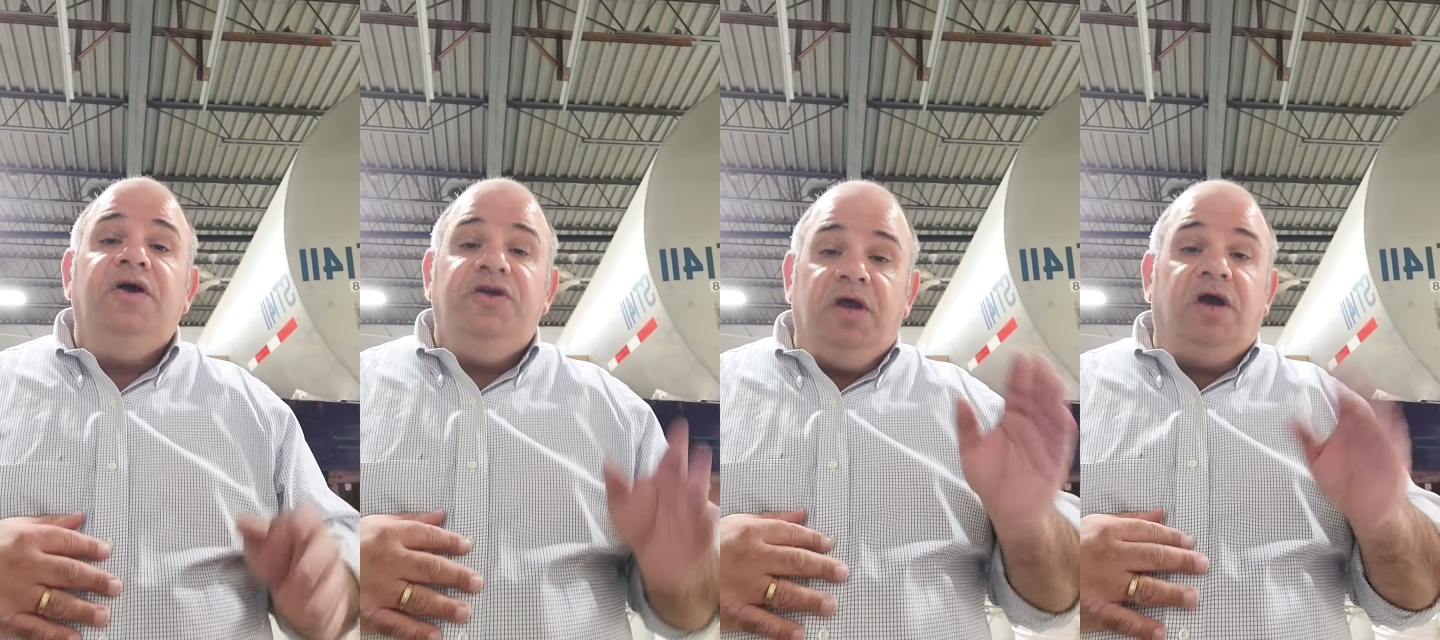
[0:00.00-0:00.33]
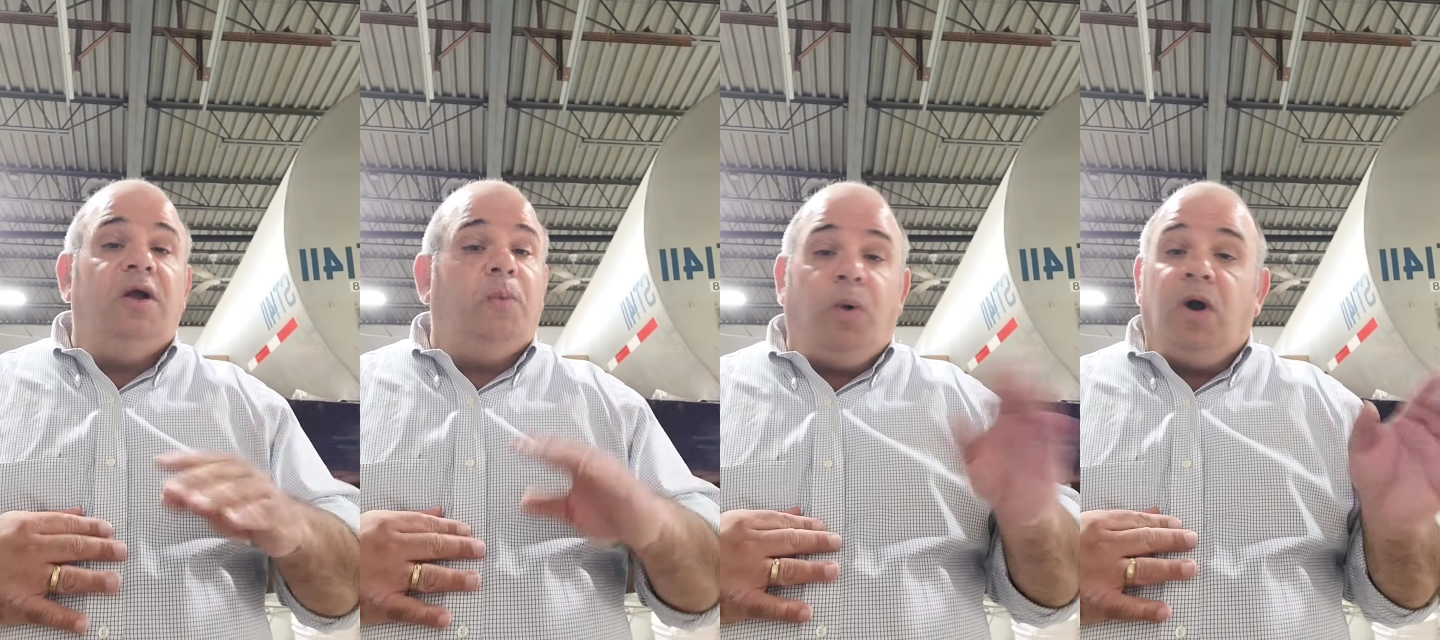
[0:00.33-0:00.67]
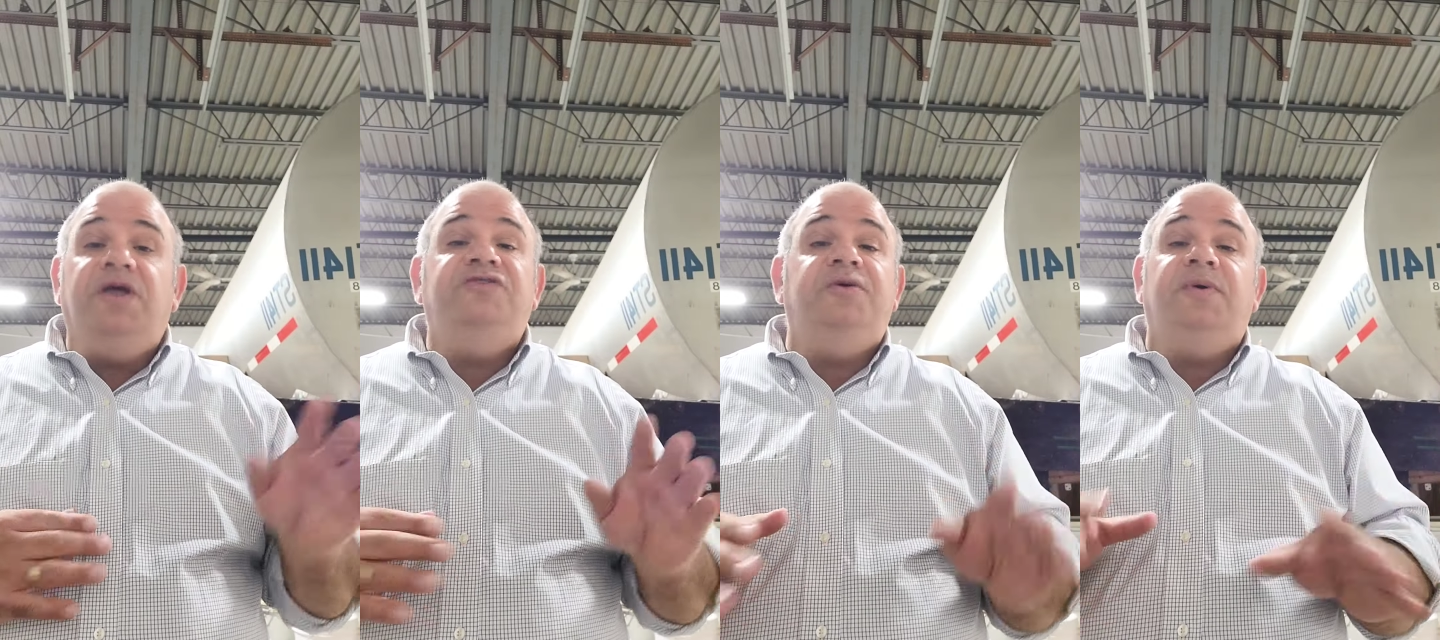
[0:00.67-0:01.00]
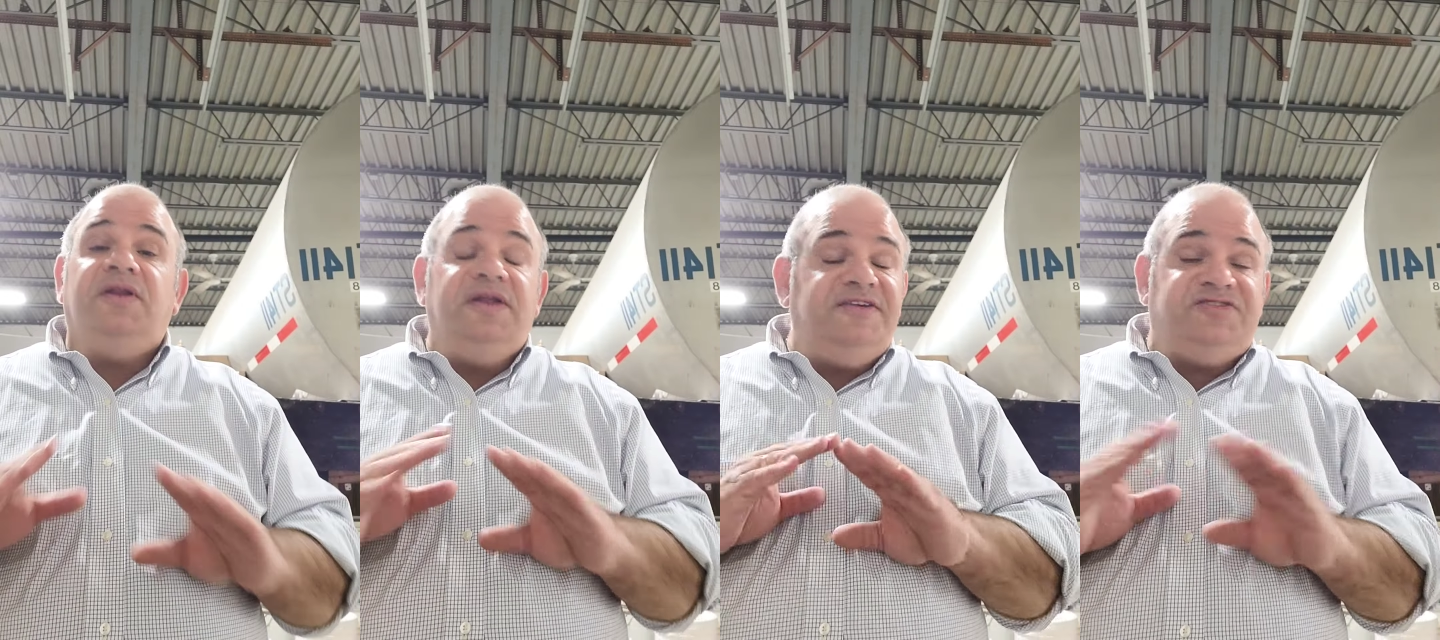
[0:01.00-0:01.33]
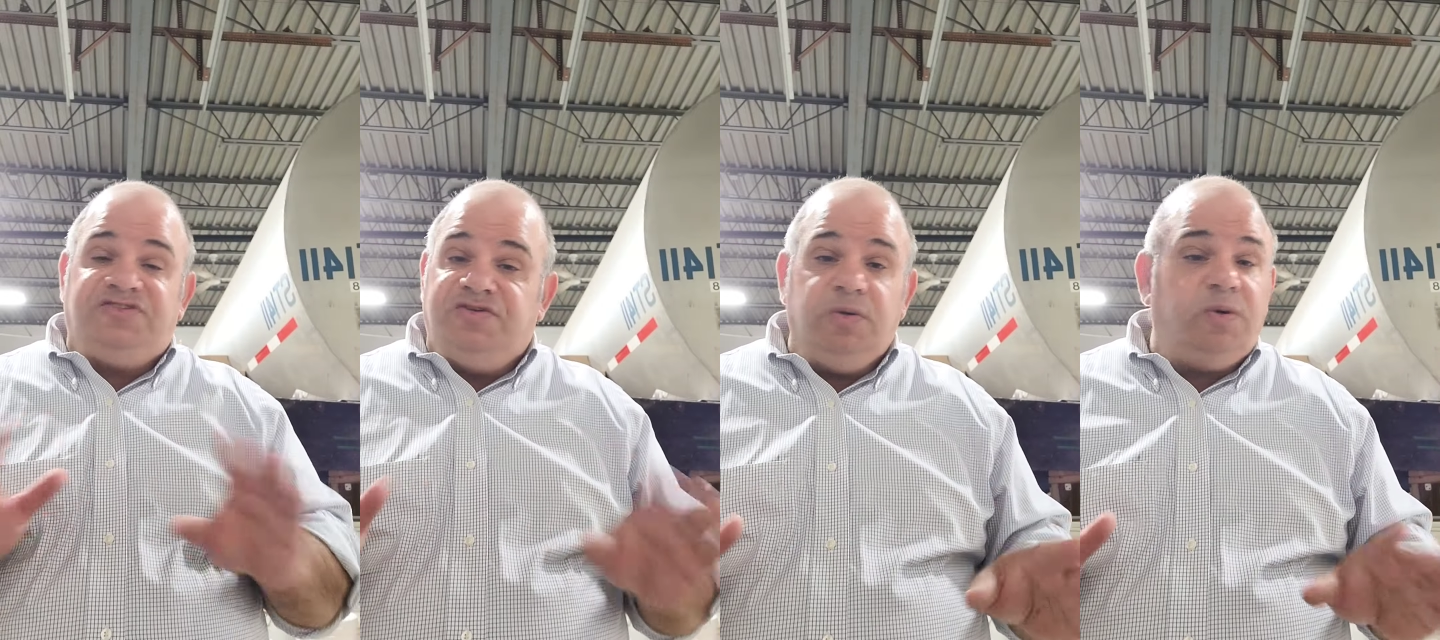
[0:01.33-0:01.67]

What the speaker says: You're going to want to do at least 2